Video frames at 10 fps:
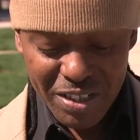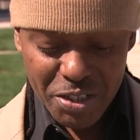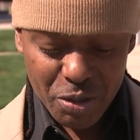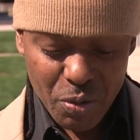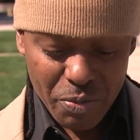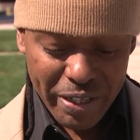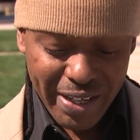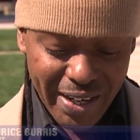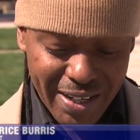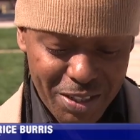really sure what we
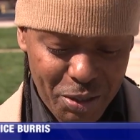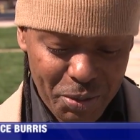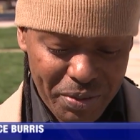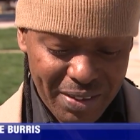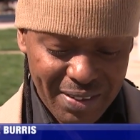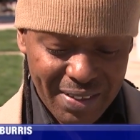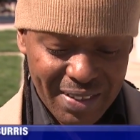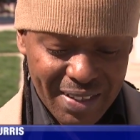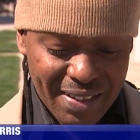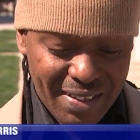can do
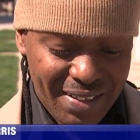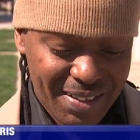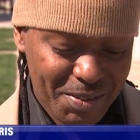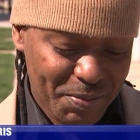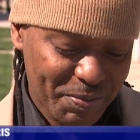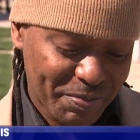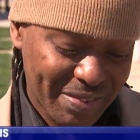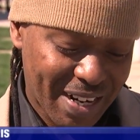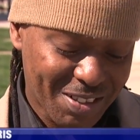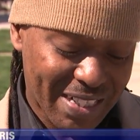um,
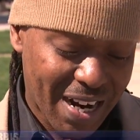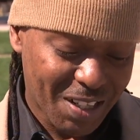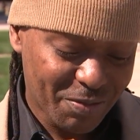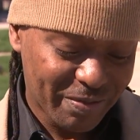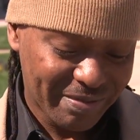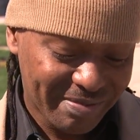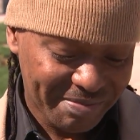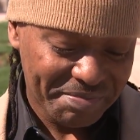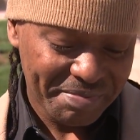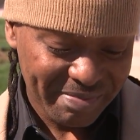outside of,
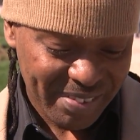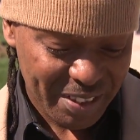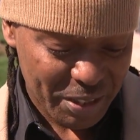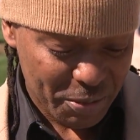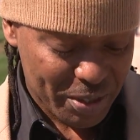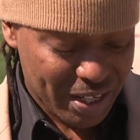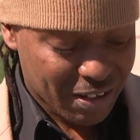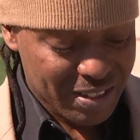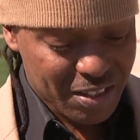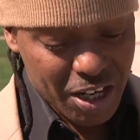you know,
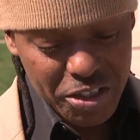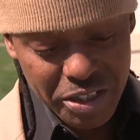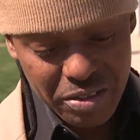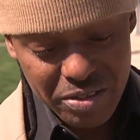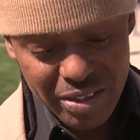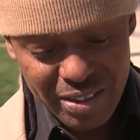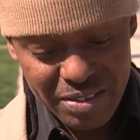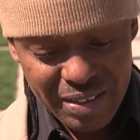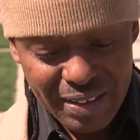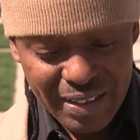talking to our children
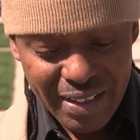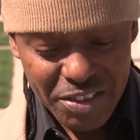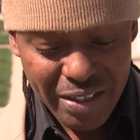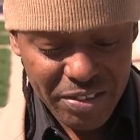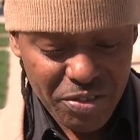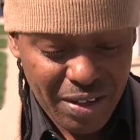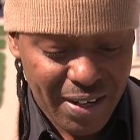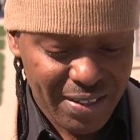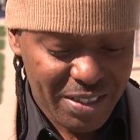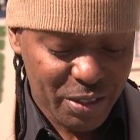and, and, and
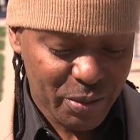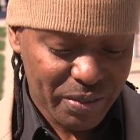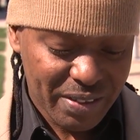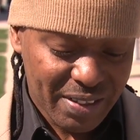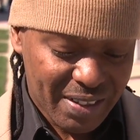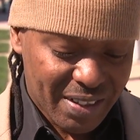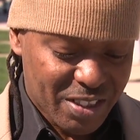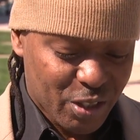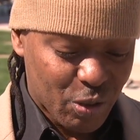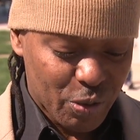trying to
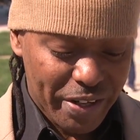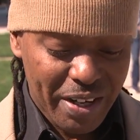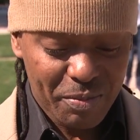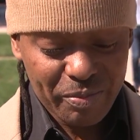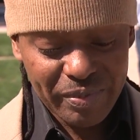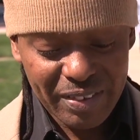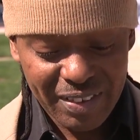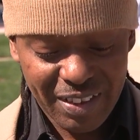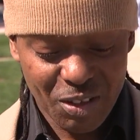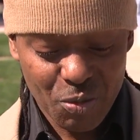school them
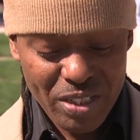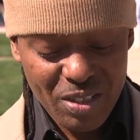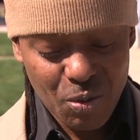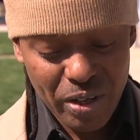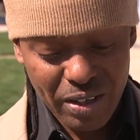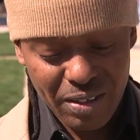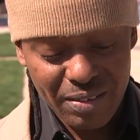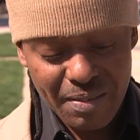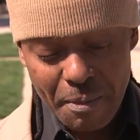on what's going on.